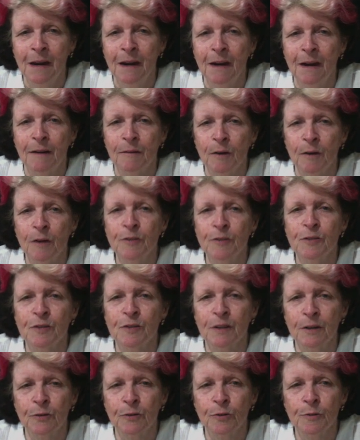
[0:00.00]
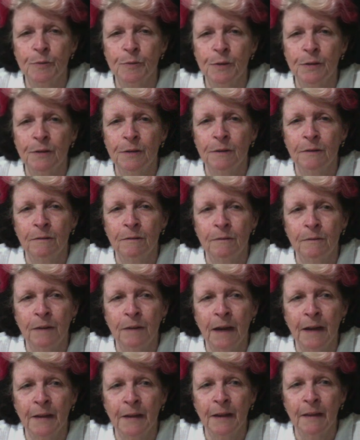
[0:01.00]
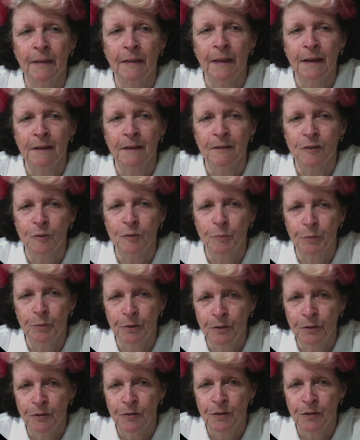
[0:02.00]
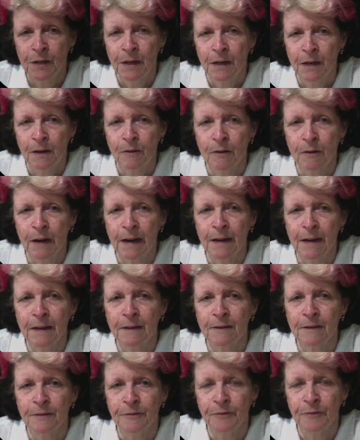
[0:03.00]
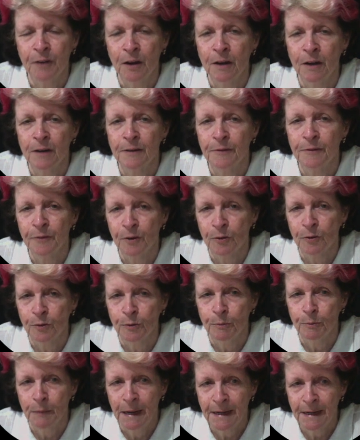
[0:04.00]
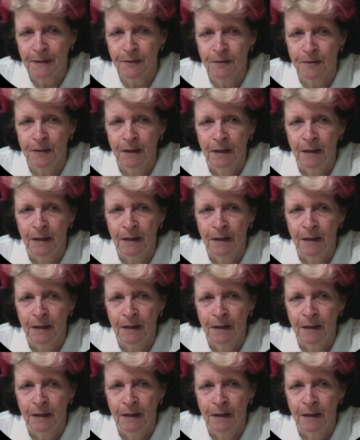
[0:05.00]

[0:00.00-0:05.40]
Roses are grouped rather than dispersed, creating a defined floral mass.